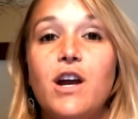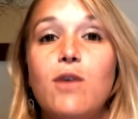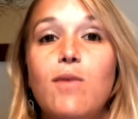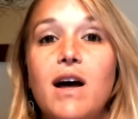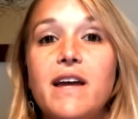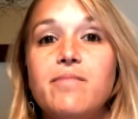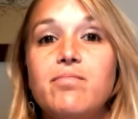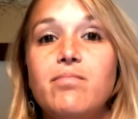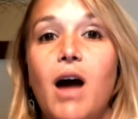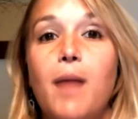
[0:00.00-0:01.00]
what?
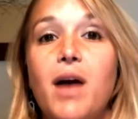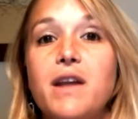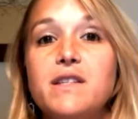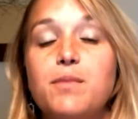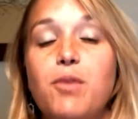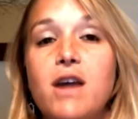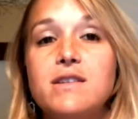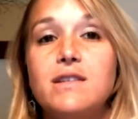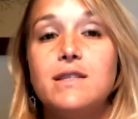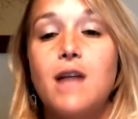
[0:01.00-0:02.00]
I'm kind of surprised
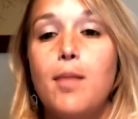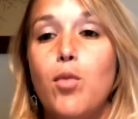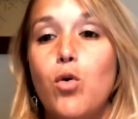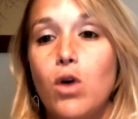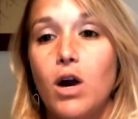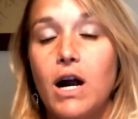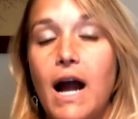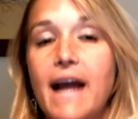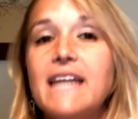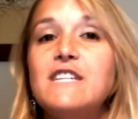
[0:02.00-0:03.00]
it's not more. I
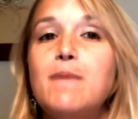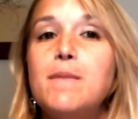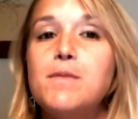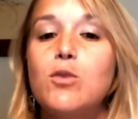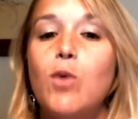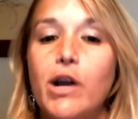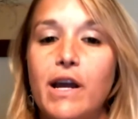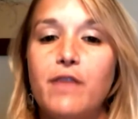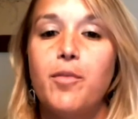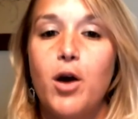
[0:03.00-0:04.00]
guess if people are working
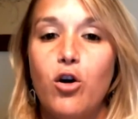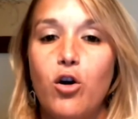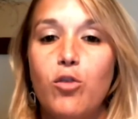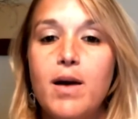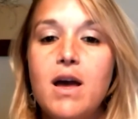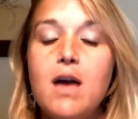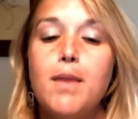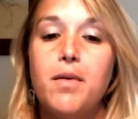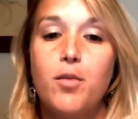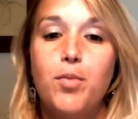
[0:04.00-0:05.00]
from home, maybe
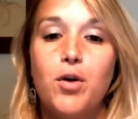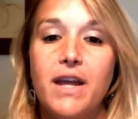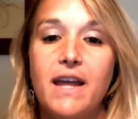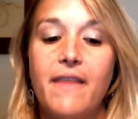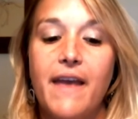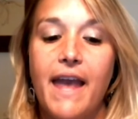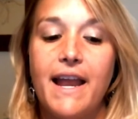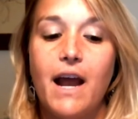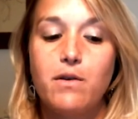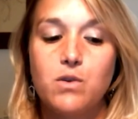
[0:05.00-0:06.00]
they're putting in like eight
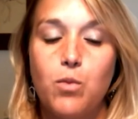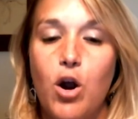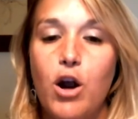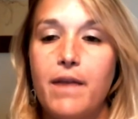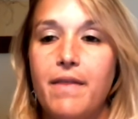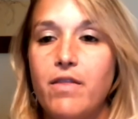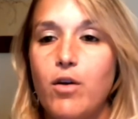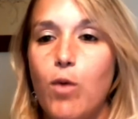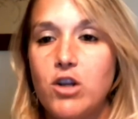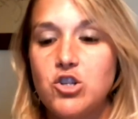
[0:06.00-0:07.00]
hours of work and then they're
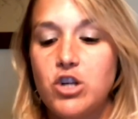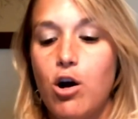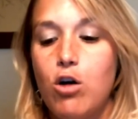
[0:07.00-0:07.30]
watching all